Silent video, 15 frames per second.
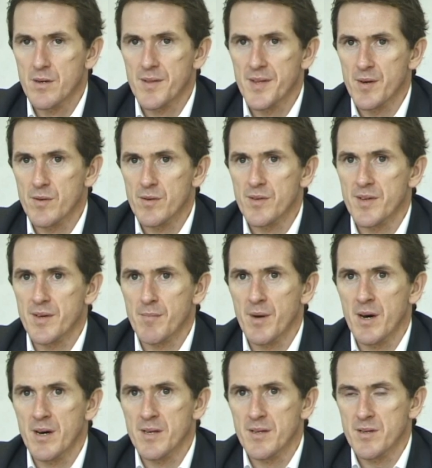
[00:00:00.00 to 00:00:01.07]
the only thing
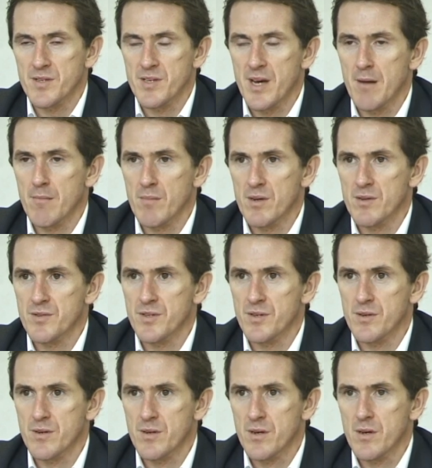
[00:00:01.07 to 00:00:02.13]
behind you is the ambulance,
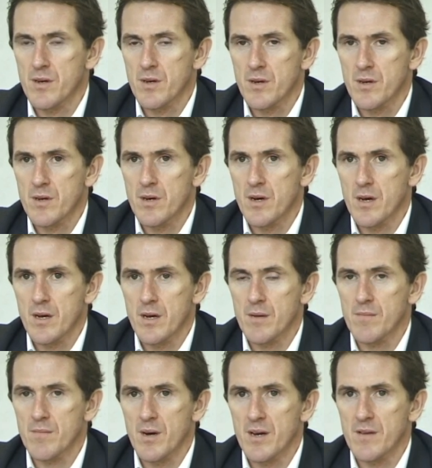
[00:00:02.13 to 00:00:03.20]
and
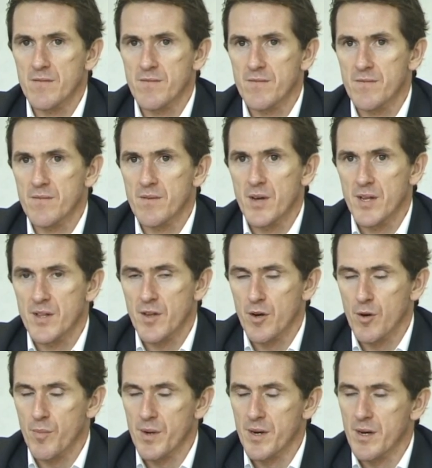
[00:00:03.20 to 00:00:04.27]
I've ended
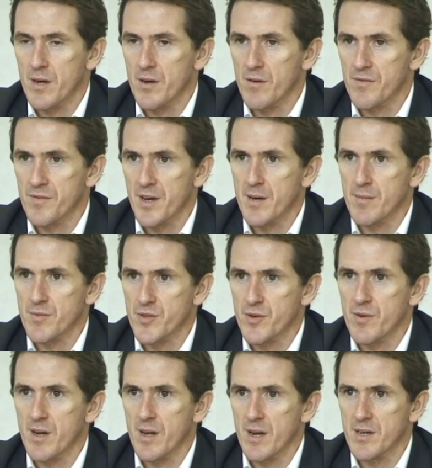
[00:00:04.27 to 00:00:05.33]
up in it enough times to
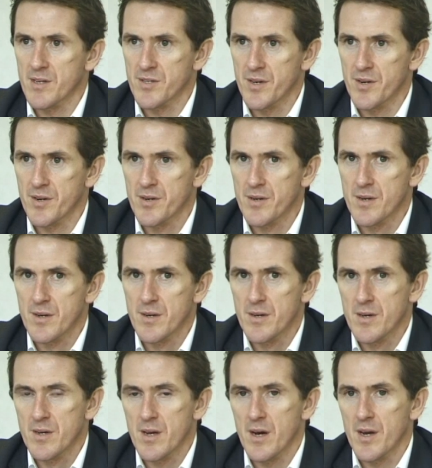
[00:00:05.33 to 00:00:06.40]
realise that
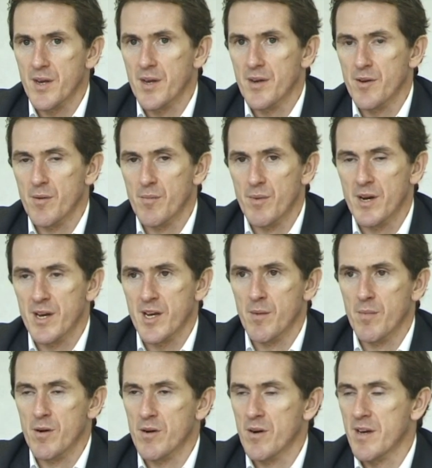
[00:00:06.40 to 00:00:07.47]
I ain't
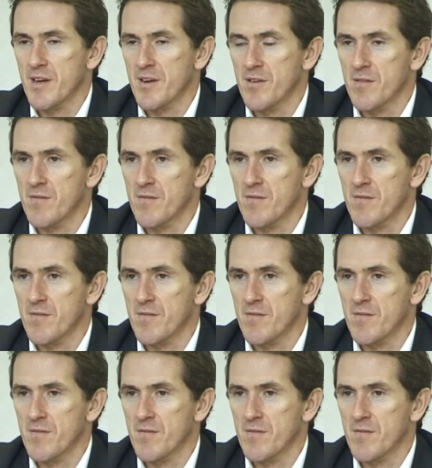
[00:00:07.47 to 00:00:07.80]
unbreakable or I ain't